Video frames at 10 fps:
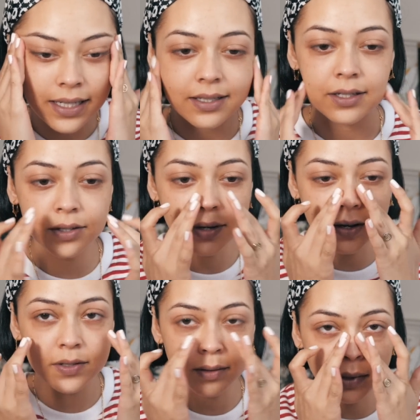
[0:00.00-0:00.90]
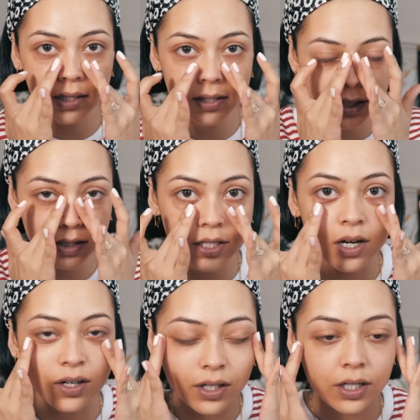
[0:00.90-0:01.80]
because I do have some
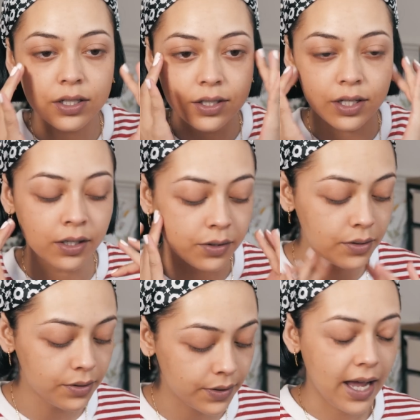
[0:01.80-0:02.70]
dark circles.